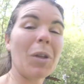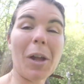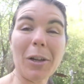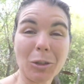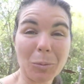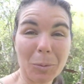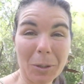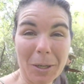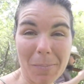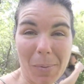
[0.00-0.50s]

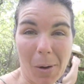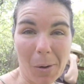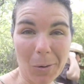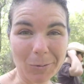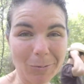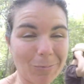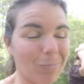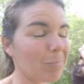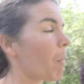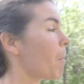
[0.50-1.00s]
It's pretty
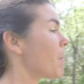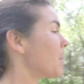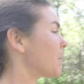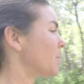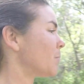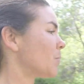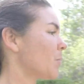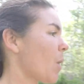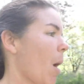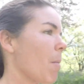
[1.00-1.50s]
potent,
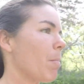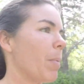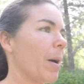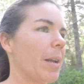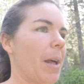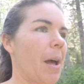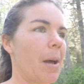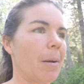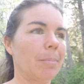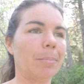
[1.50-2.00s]

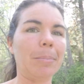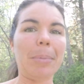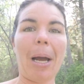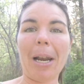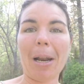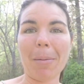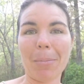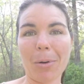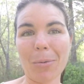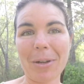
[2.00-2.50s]
but um,
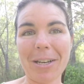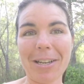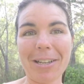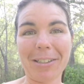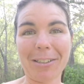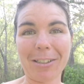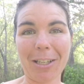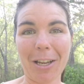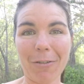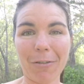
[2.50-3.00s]
pineapple weed
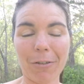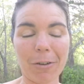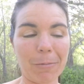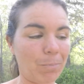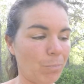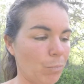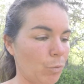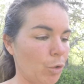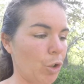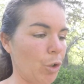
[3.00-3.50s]
is safe
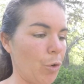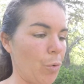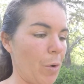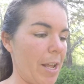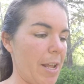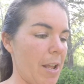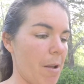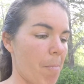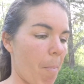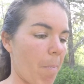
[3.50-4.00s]
yeah, to
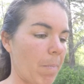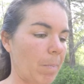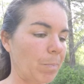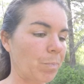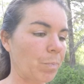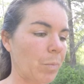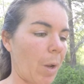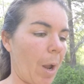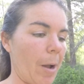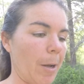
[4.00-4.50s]
maybe. eat.
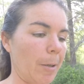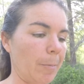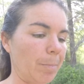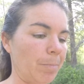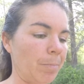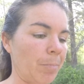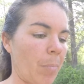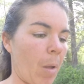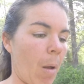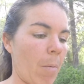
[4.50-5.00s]

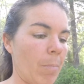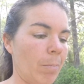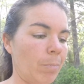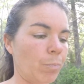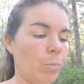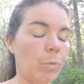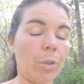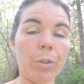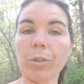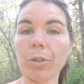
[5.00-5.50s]
Um,
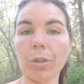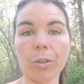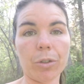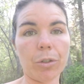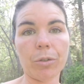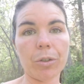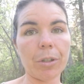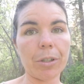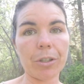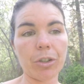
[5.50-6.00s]
and it's
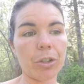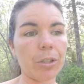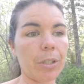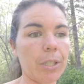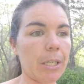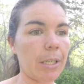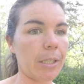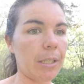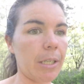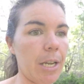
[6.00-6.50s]
also delicious
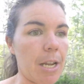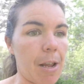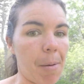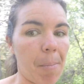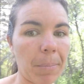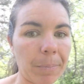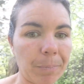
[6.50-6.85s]
in a tea.